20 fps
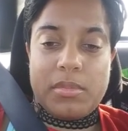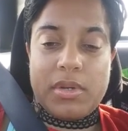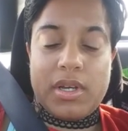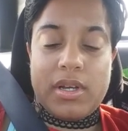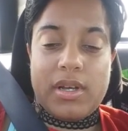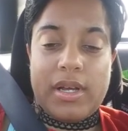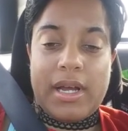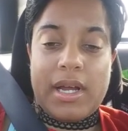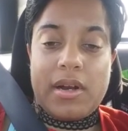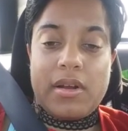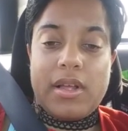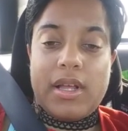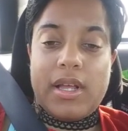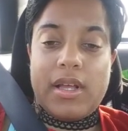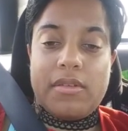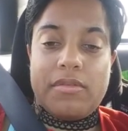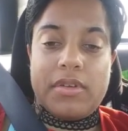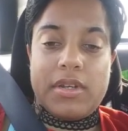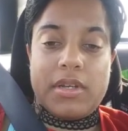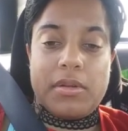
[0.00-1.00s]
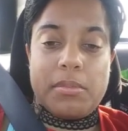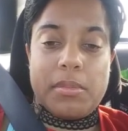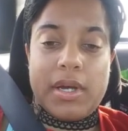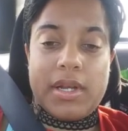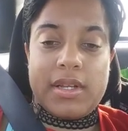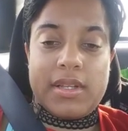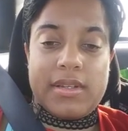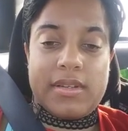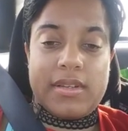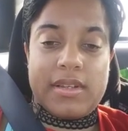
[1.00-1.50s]
but I don't have any
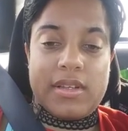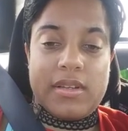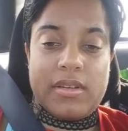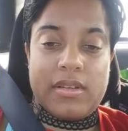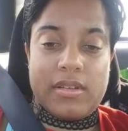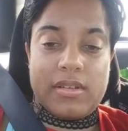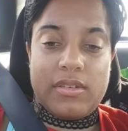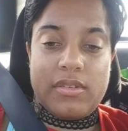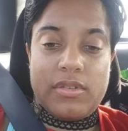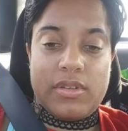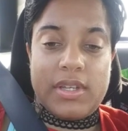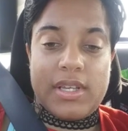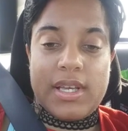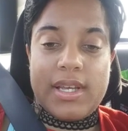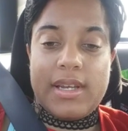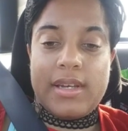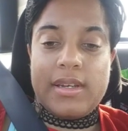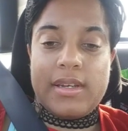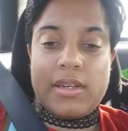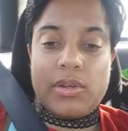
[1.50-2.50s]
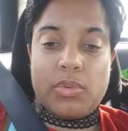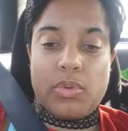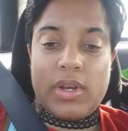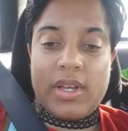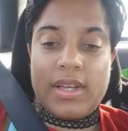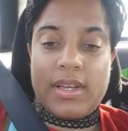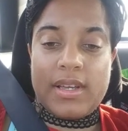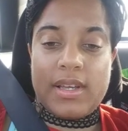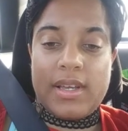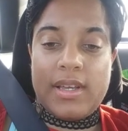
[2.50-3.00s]
money to get any
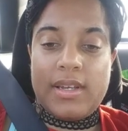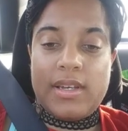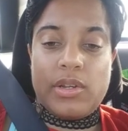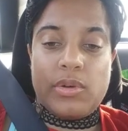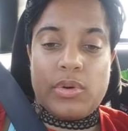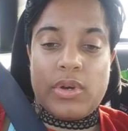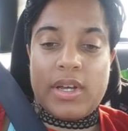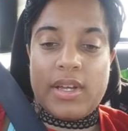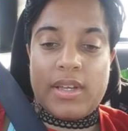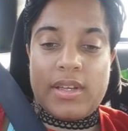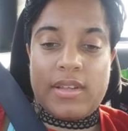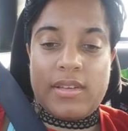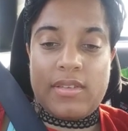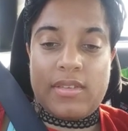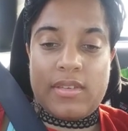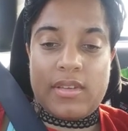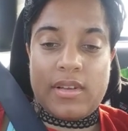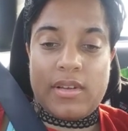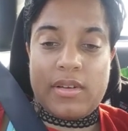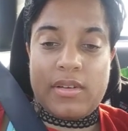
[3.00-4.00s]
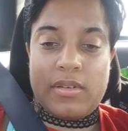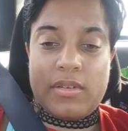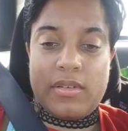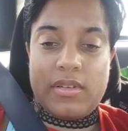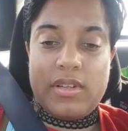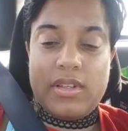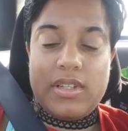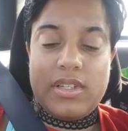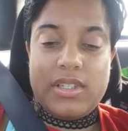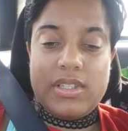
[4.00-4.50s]
wig anyway, so
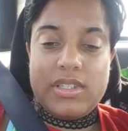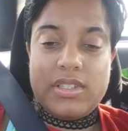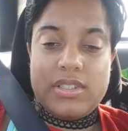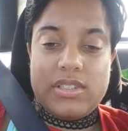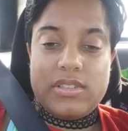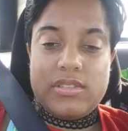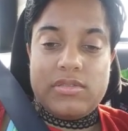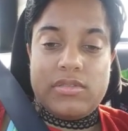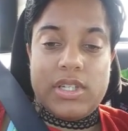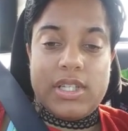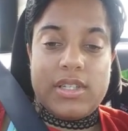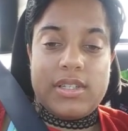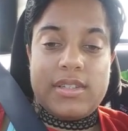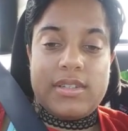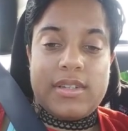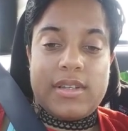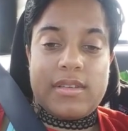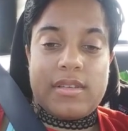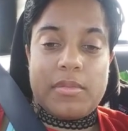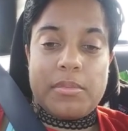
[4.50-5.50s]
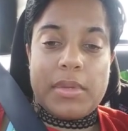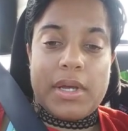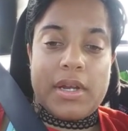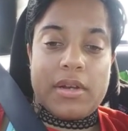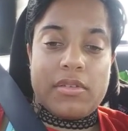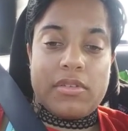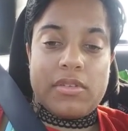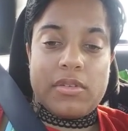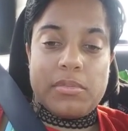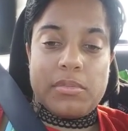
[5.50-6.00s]
really doesn't
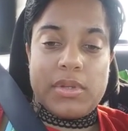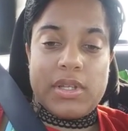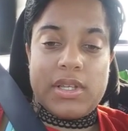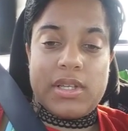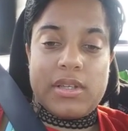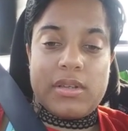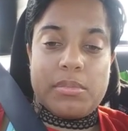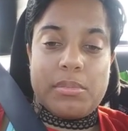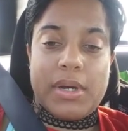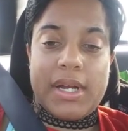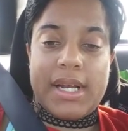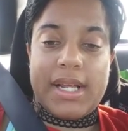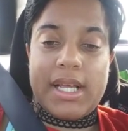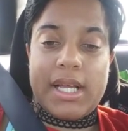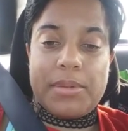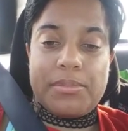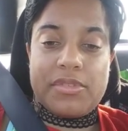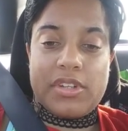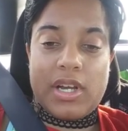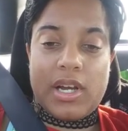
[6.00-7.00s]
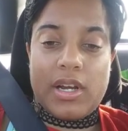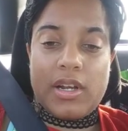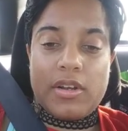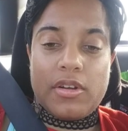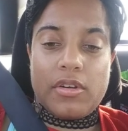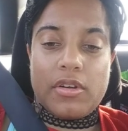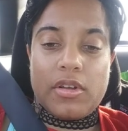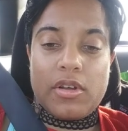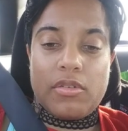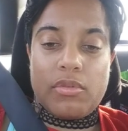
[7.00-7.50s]
matter to me, but I am
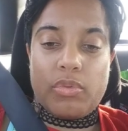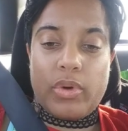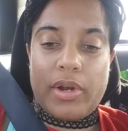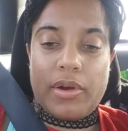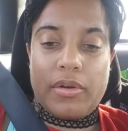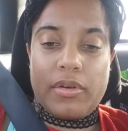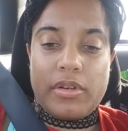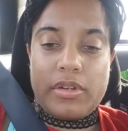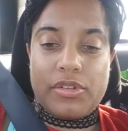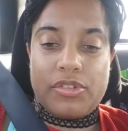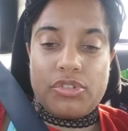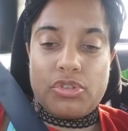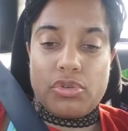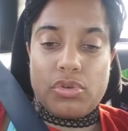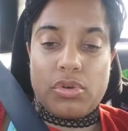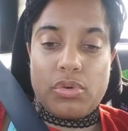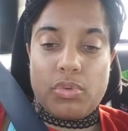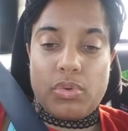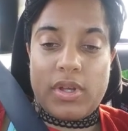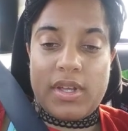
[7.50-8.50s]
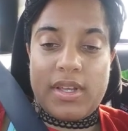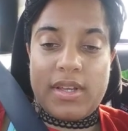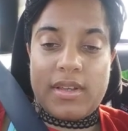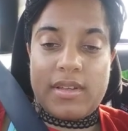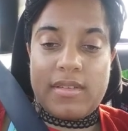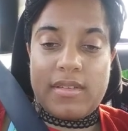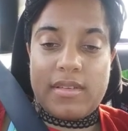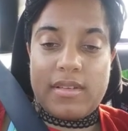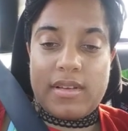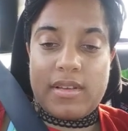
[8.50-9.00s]
tired of wearing these short
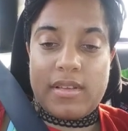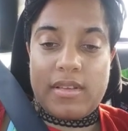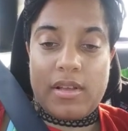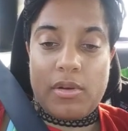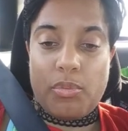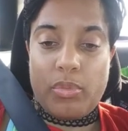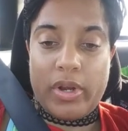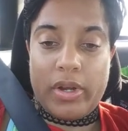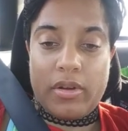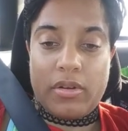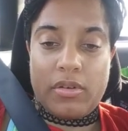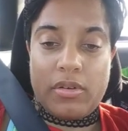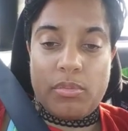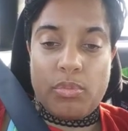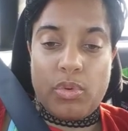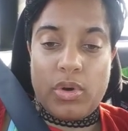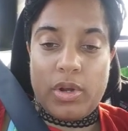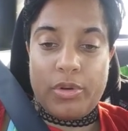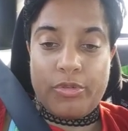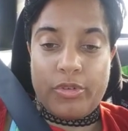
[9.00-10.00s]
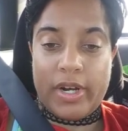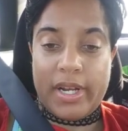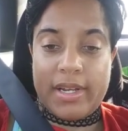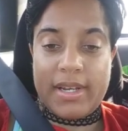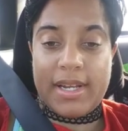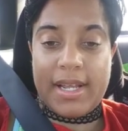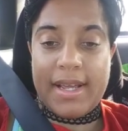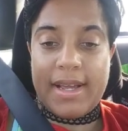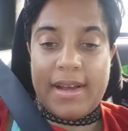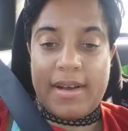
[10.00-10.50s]
wigs because I'm wearing one
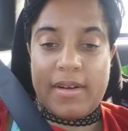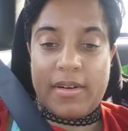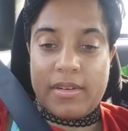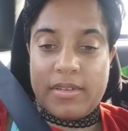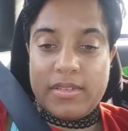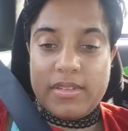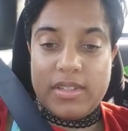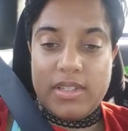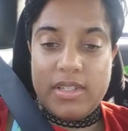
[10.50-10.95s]
right now.